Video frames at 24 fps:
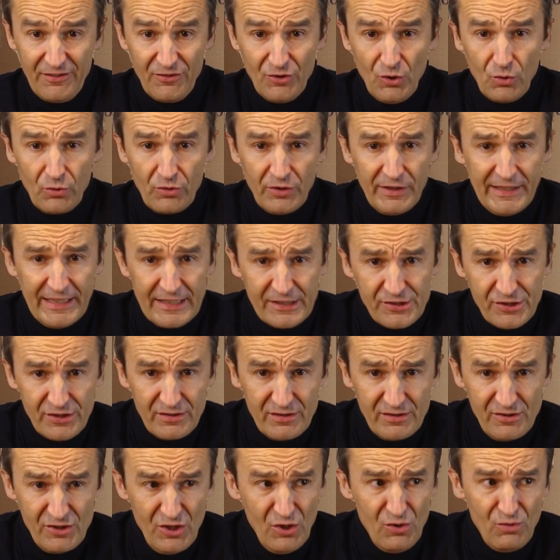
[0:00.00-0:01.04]
has no
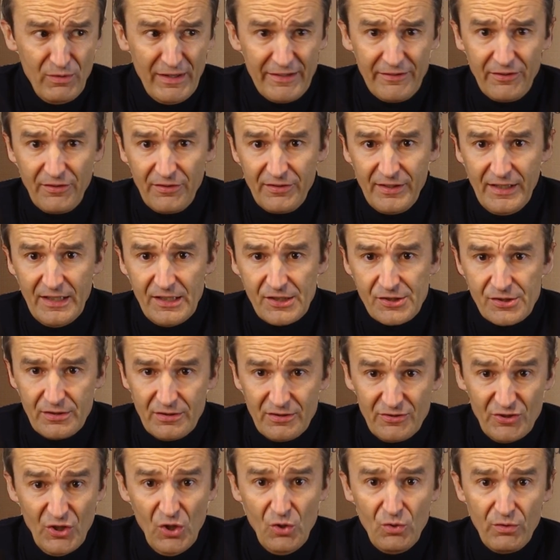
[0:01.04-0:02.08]
connection, no
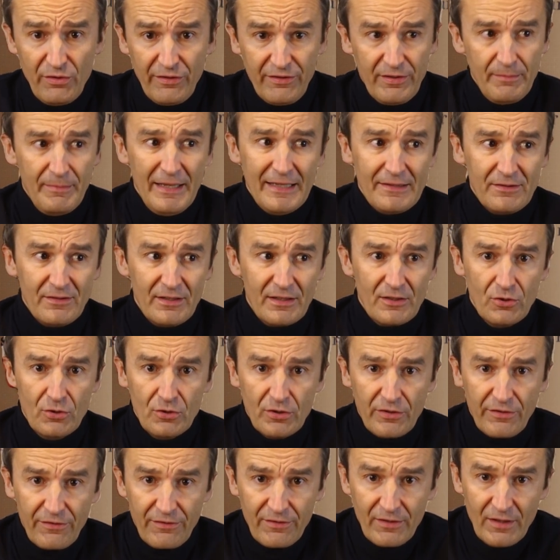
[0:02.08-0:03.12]
association, no semantic
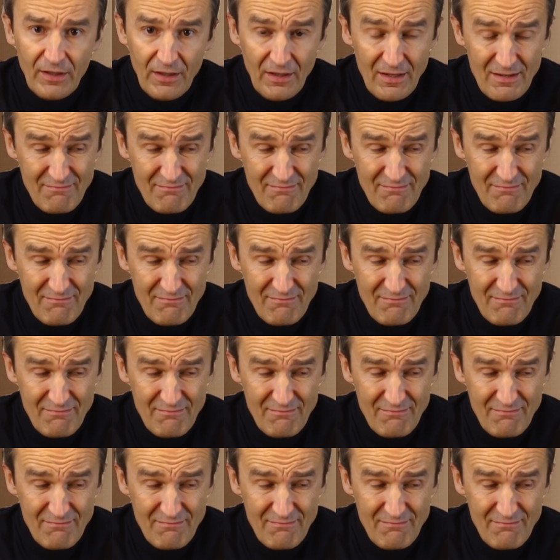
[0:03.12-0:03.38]
hooks.